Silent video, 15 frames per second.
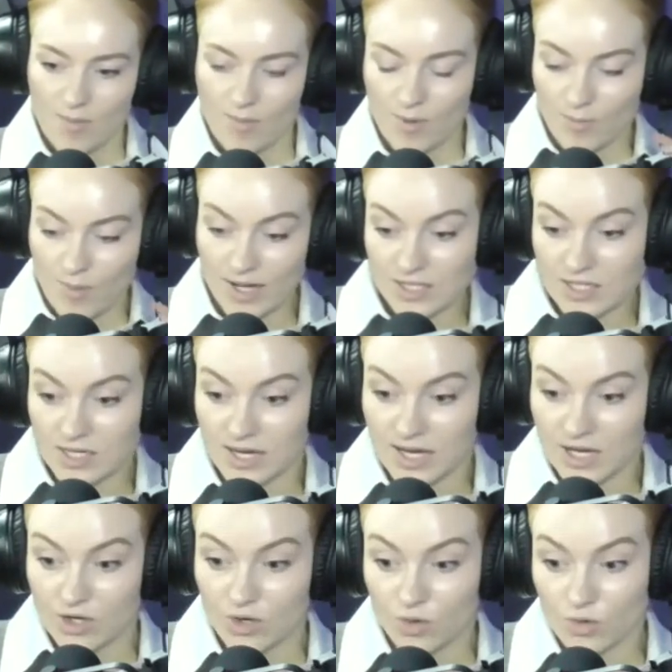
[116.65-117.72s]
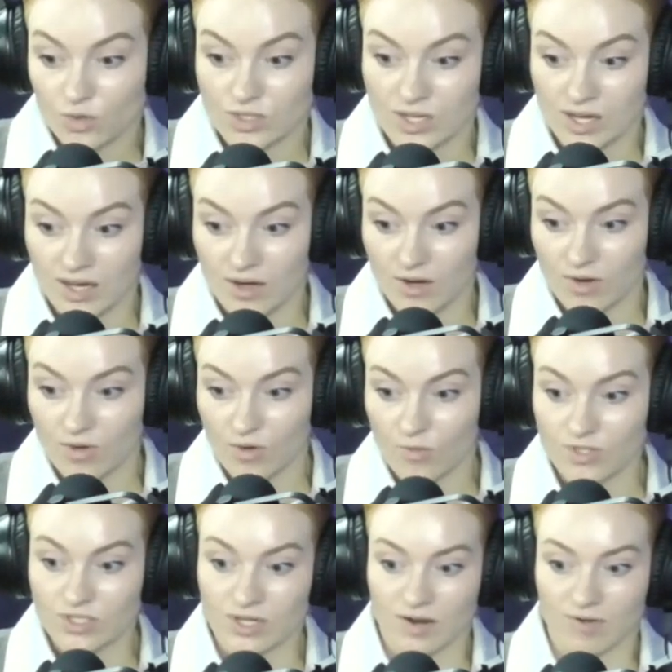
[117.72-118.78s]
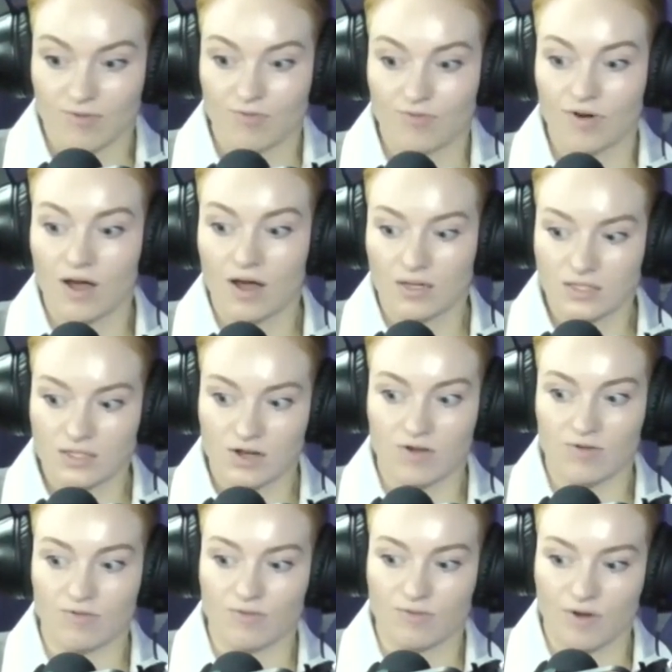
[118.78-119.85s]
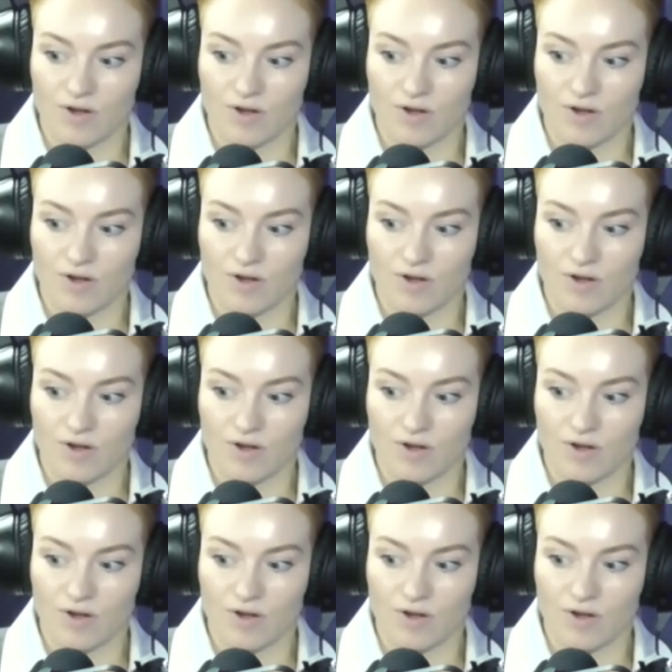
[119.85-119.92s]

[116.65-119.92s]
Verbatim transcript: but basically causing almost like a flood of,